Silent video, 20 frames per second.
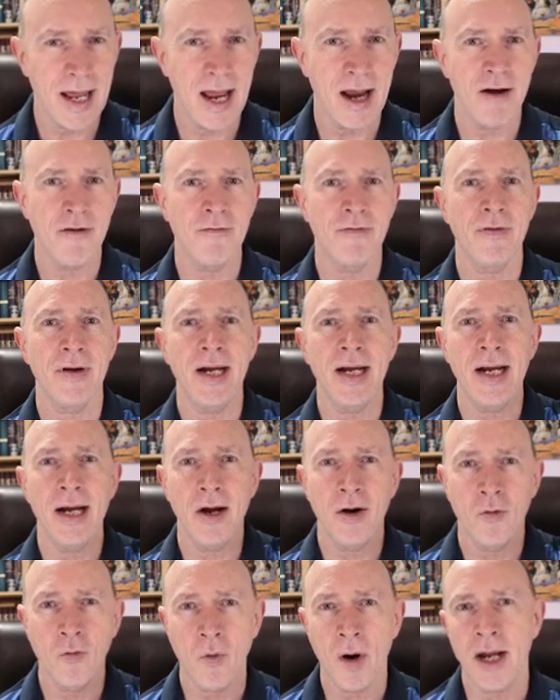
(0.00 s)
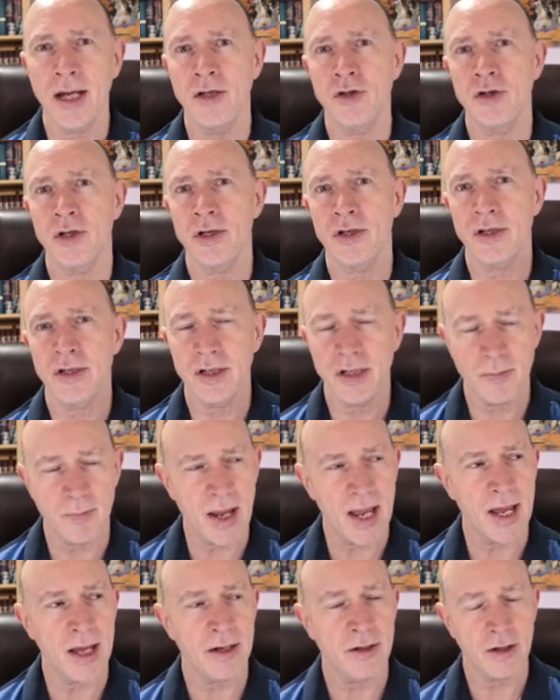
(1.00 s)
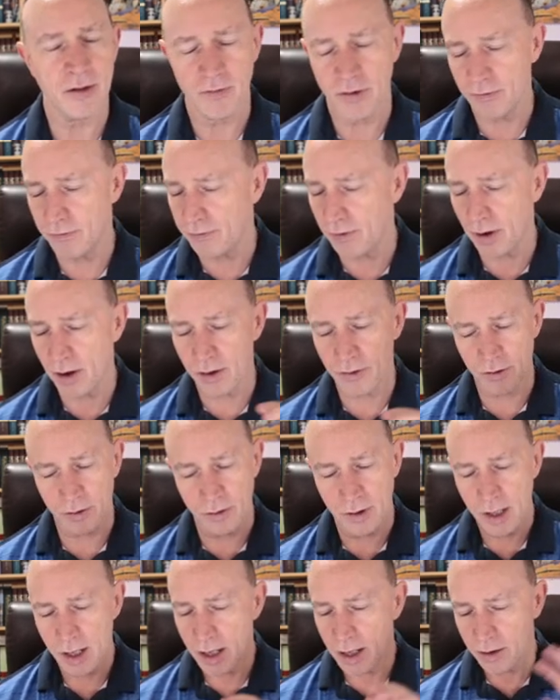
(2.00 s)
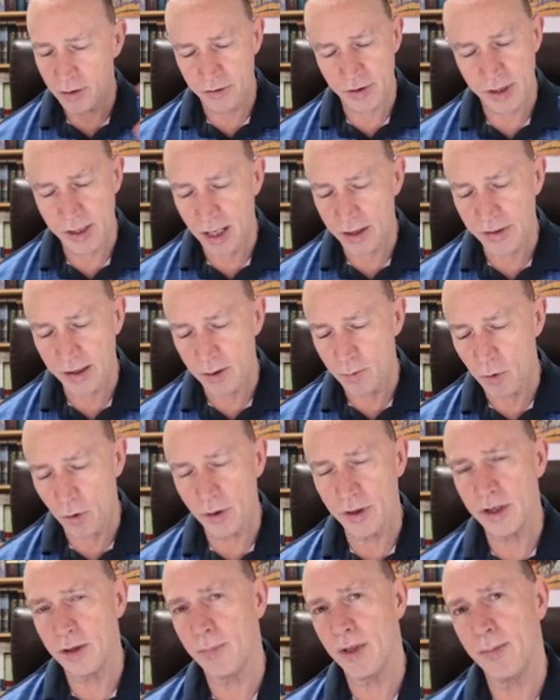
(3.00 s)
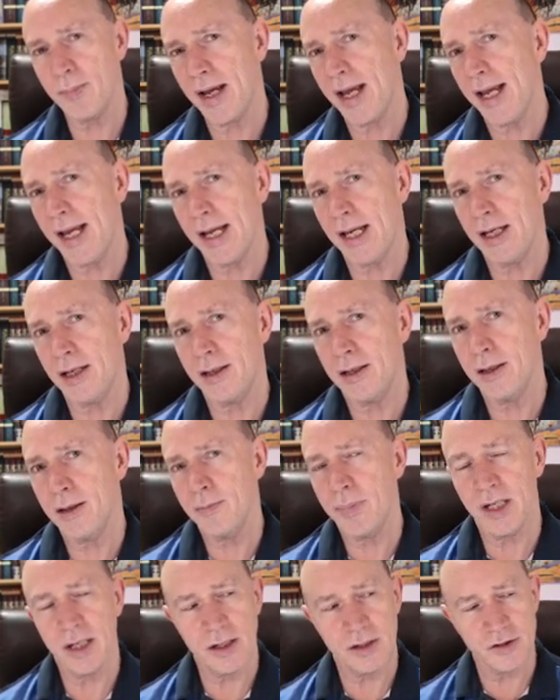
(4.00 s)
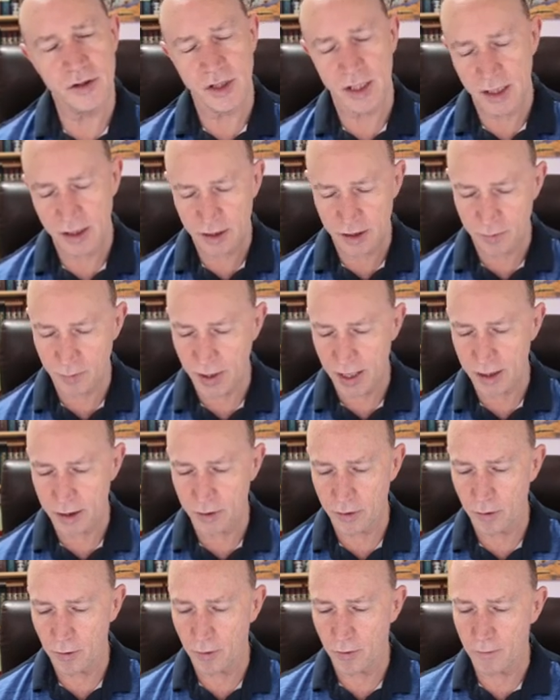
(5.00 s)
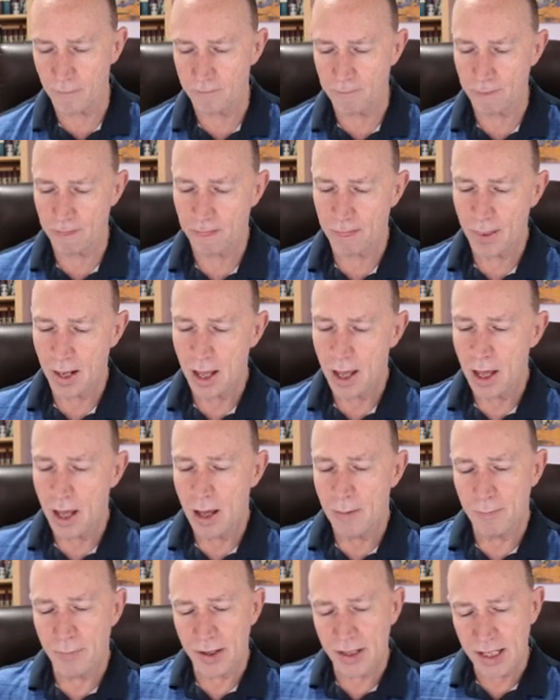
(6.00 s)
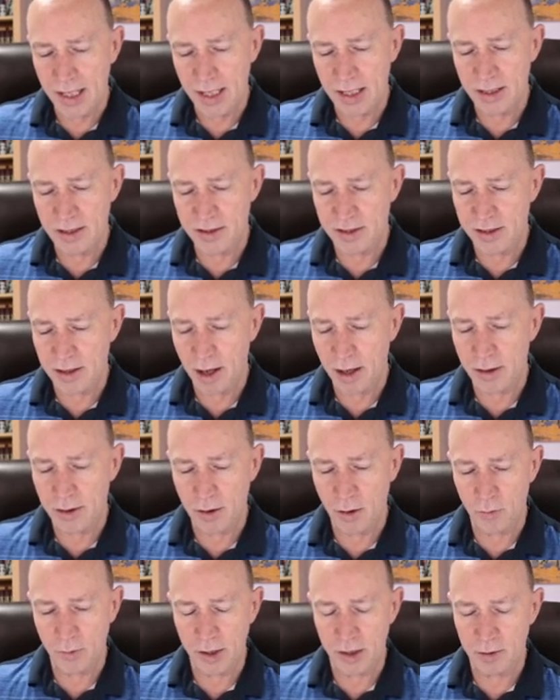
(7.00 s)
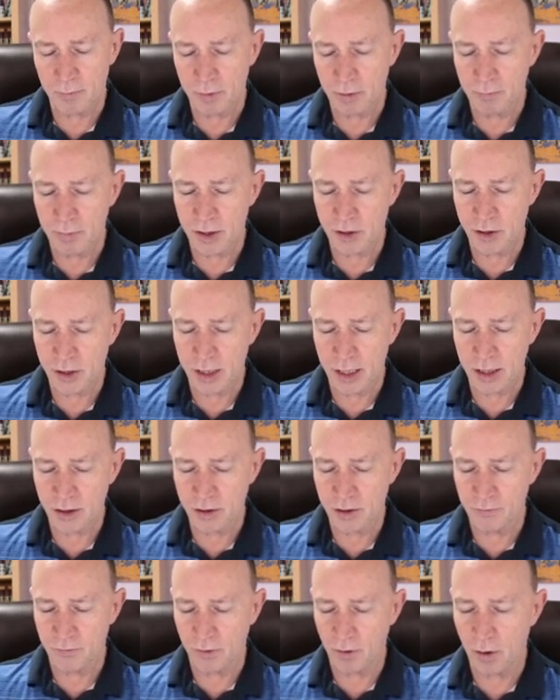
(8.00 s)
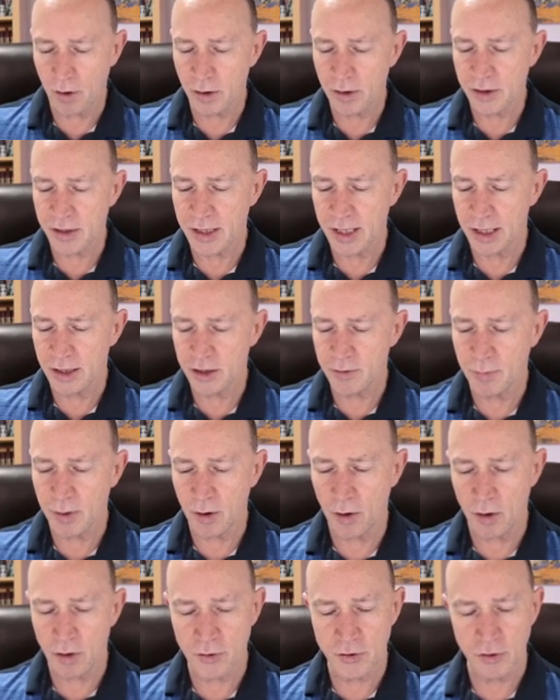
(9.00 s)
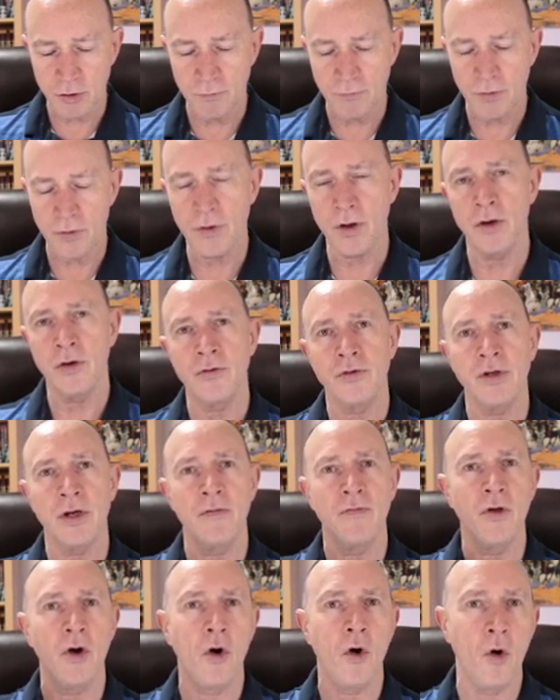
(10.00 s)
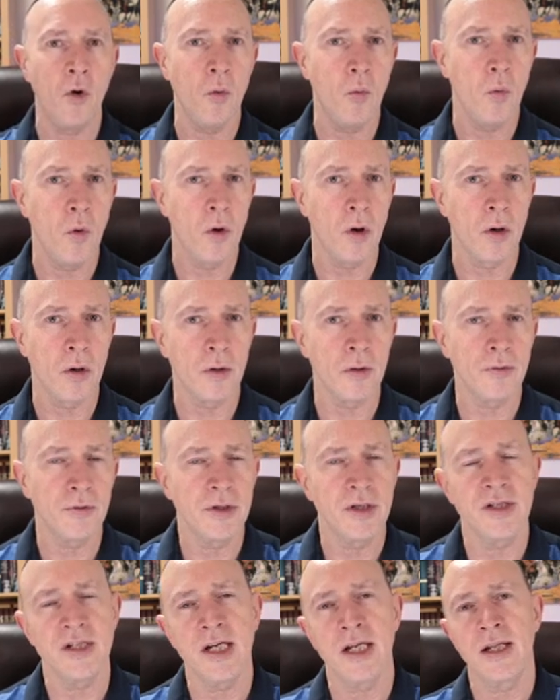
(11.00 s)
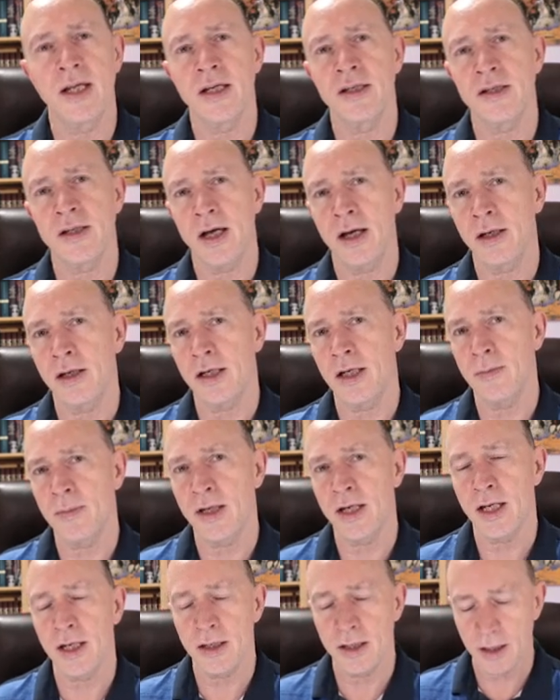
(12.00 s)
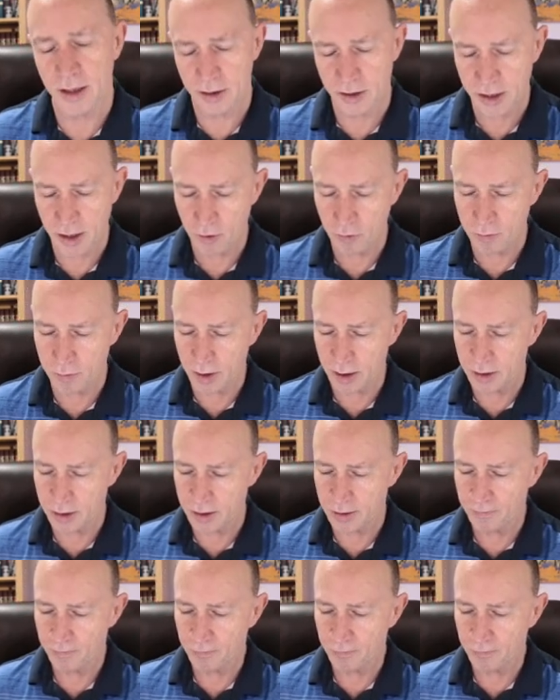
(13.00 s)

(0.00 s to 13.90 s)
every righteous demand of the Father. There's nothing more to be paid because Jesus paid it all. But he is not only the propitiation for our sins, but also for those of the whole world. You see, that's unlimited atonement,